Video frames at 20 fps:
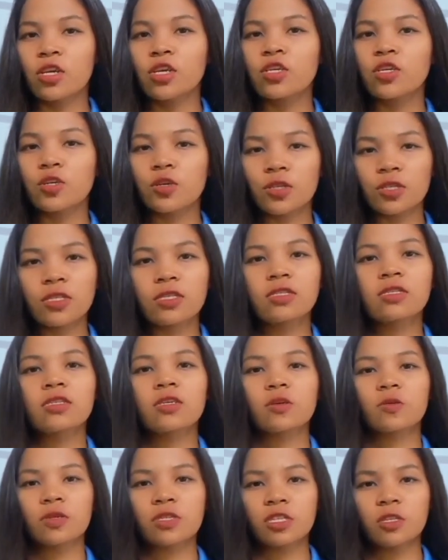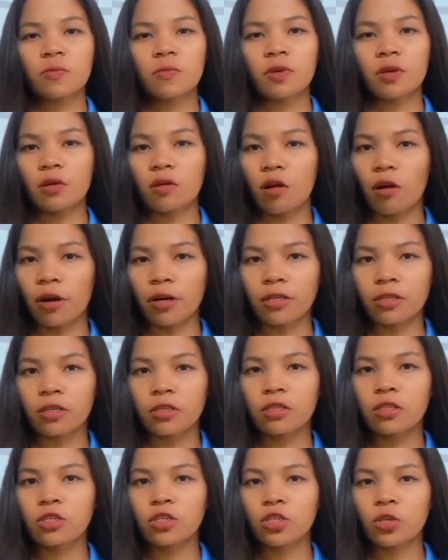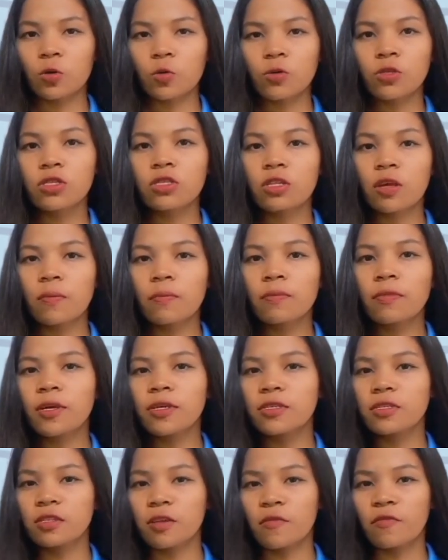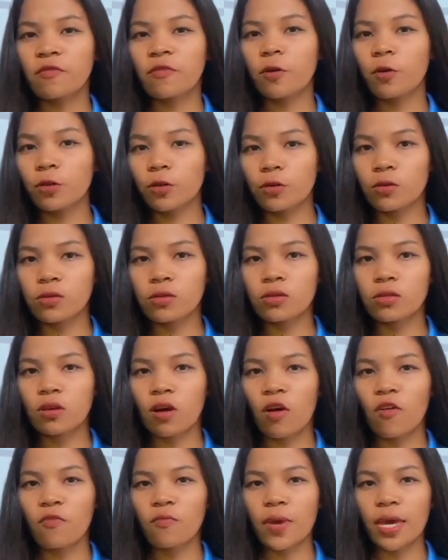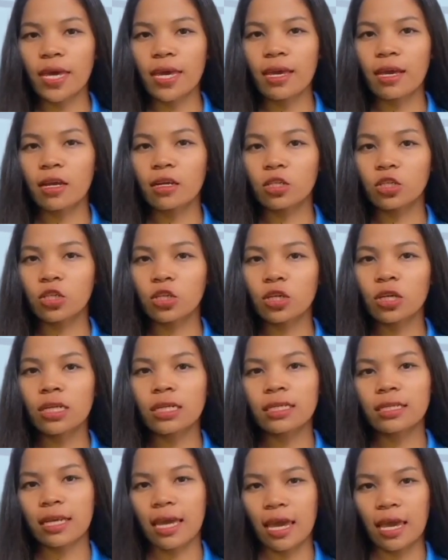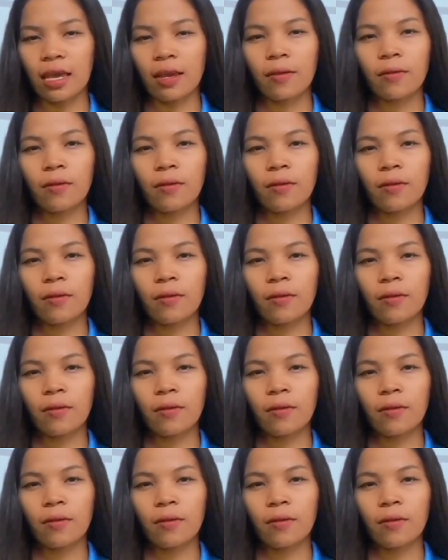uses a recipe card that shows step-by-step photos of baking a chocolate cake.